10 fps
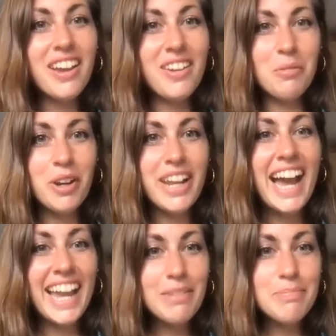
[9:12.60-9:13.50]
what
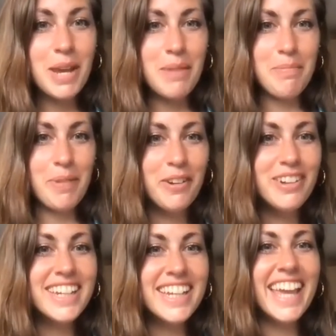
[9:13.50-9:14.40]
I am tapping
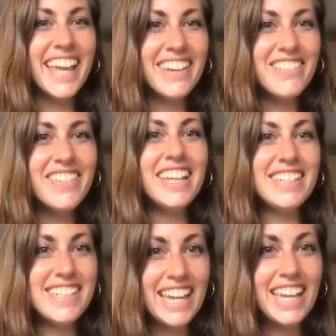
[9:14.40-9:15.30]
currently in, really
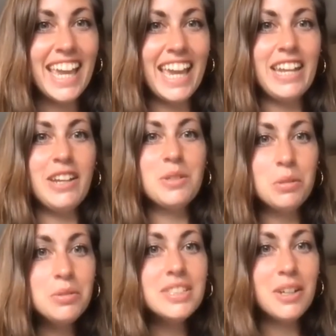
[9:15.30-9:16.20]
dedicated
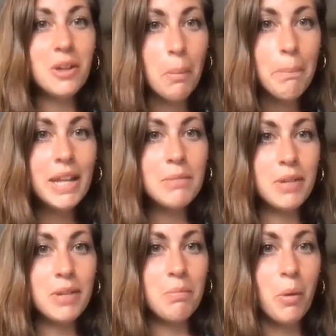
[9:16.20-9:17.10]
to the
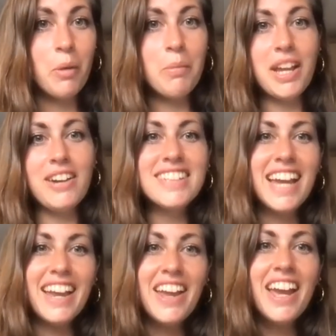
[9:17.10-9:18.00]
commitment more, because
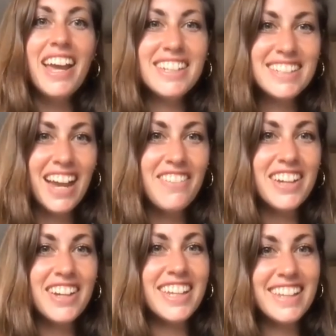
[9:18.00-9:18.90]
I
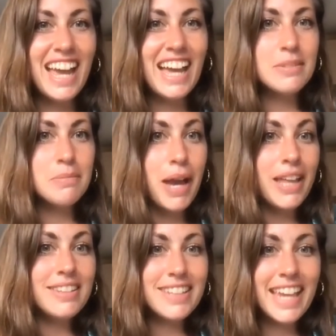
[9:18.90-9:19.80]
discovered in the last
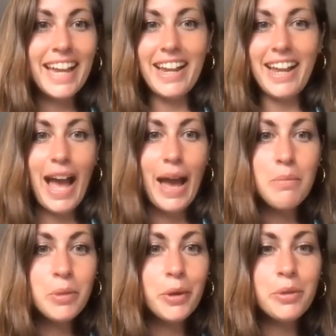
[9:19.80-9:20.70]
months,
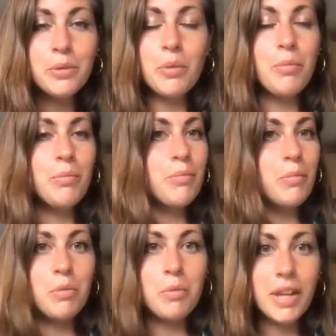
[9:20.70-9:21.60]
I'm not
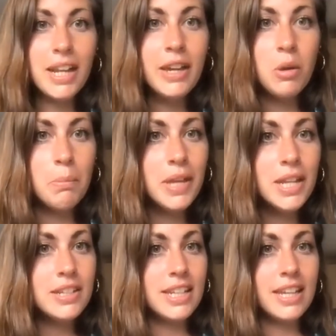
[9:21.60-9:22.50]
really
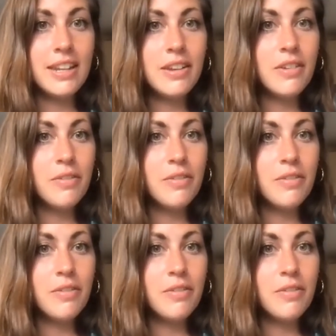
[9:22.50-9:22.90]
committed in